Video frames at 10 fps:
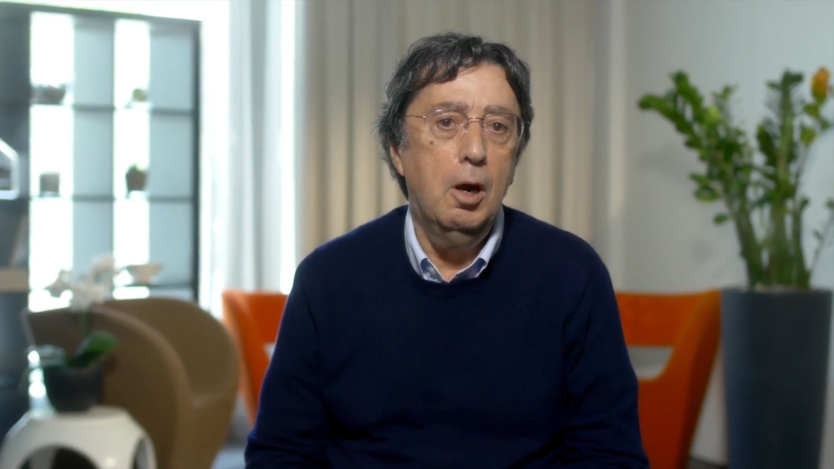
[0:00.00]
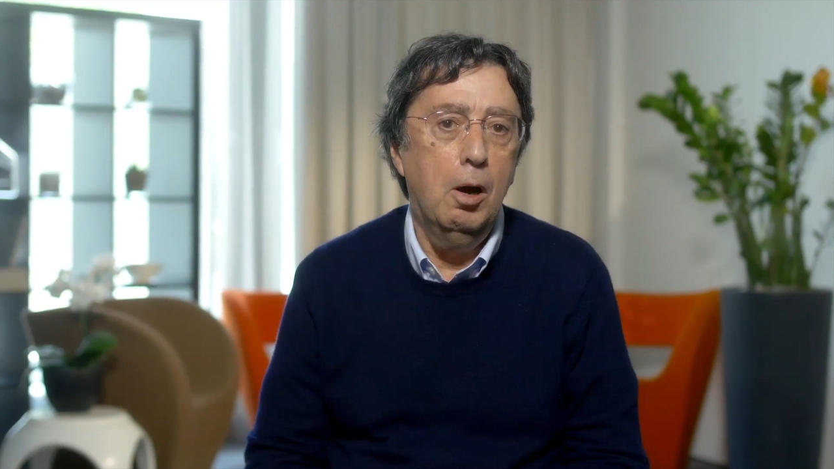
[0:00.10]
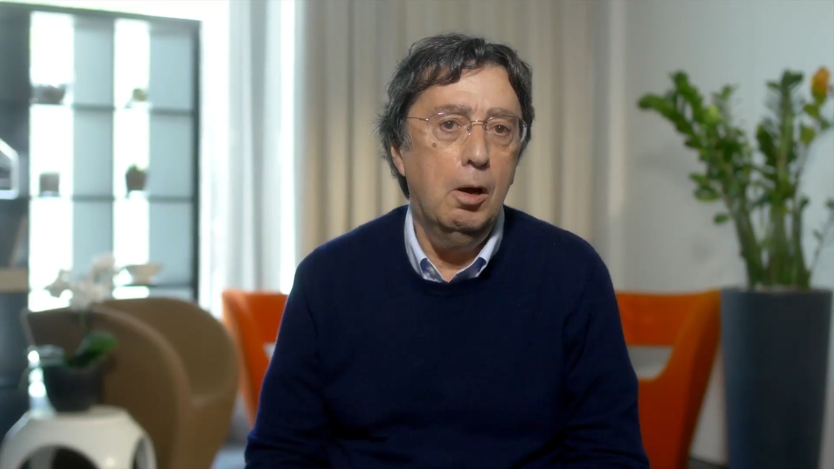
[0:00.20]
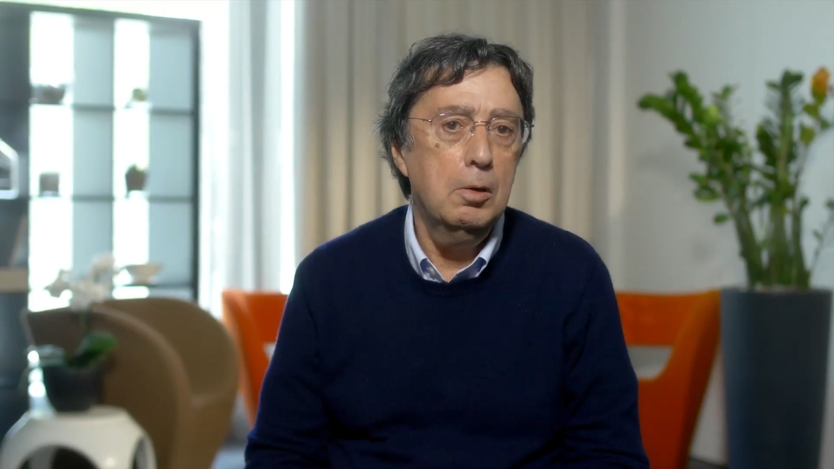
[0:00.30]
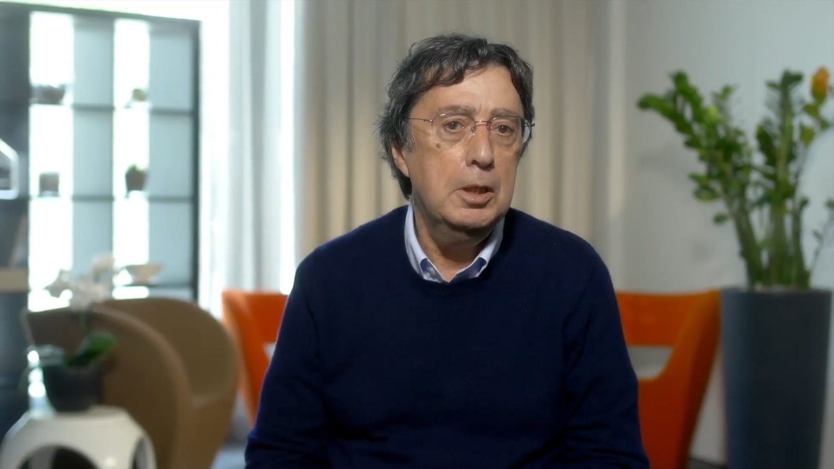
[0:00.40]

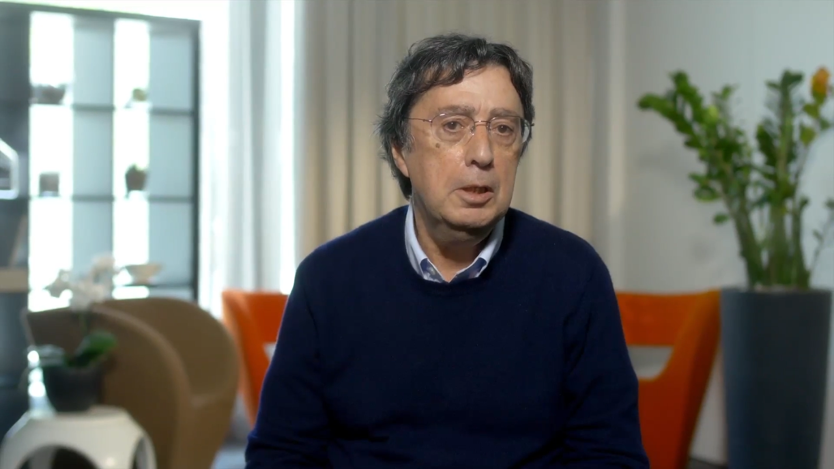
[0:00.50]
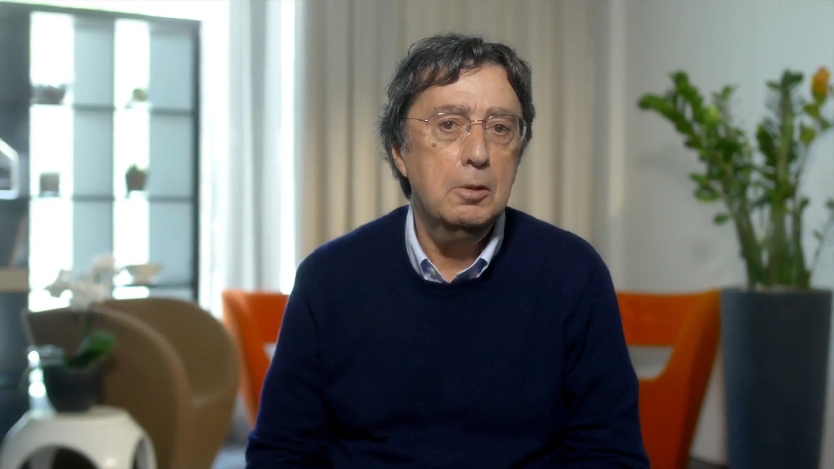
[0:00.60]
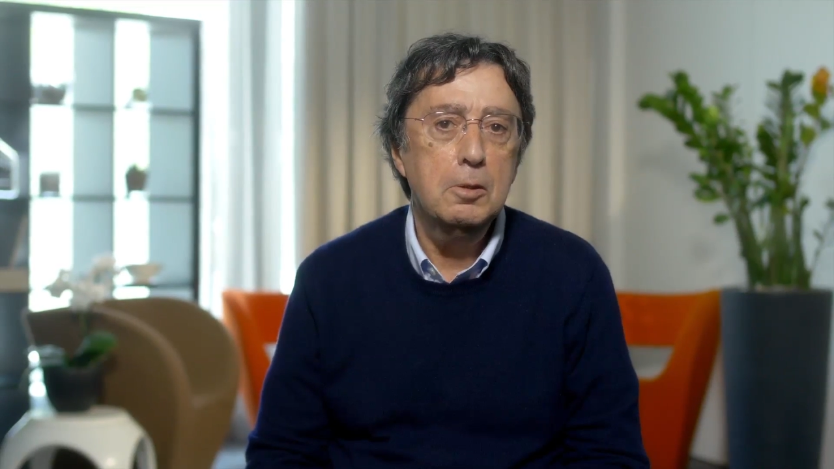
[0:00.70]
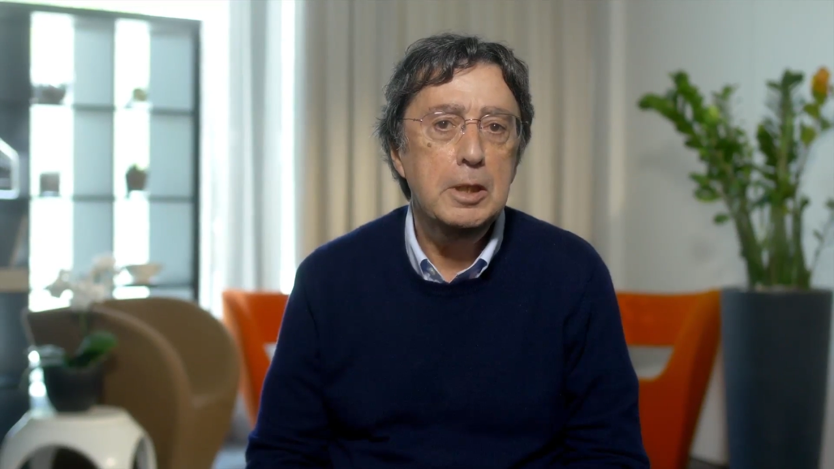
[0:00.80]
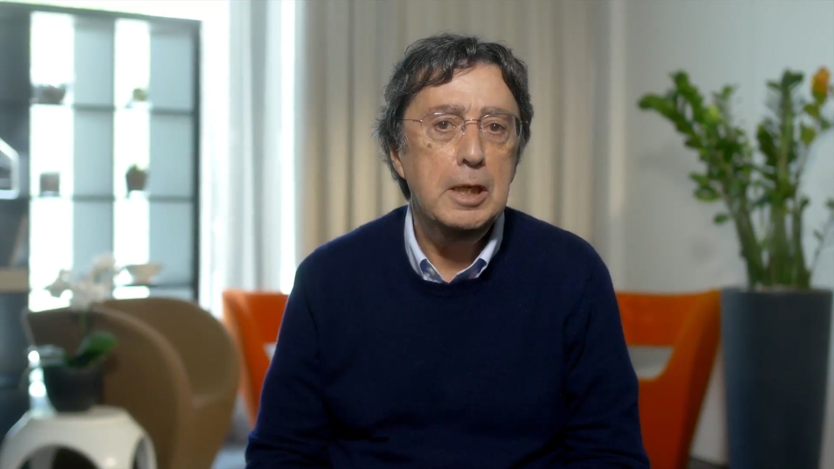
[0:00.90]
early
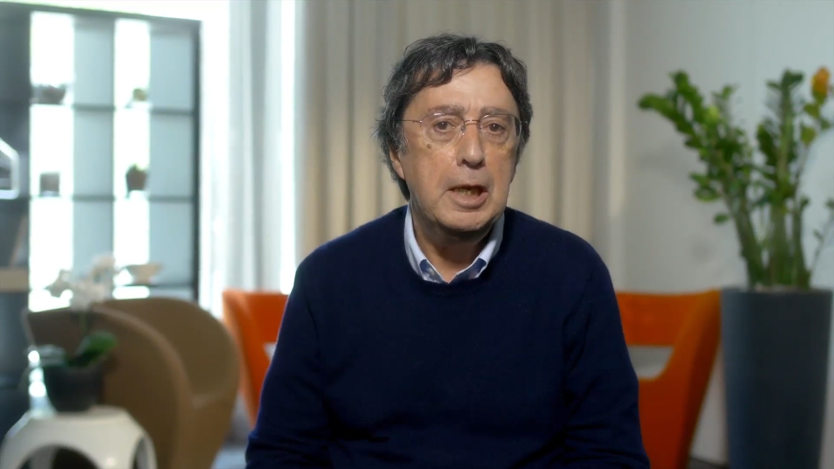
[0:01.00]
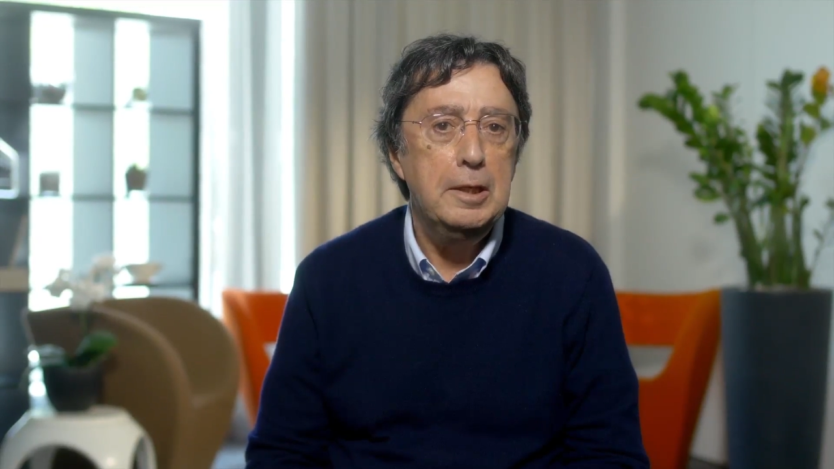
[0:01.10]
corneal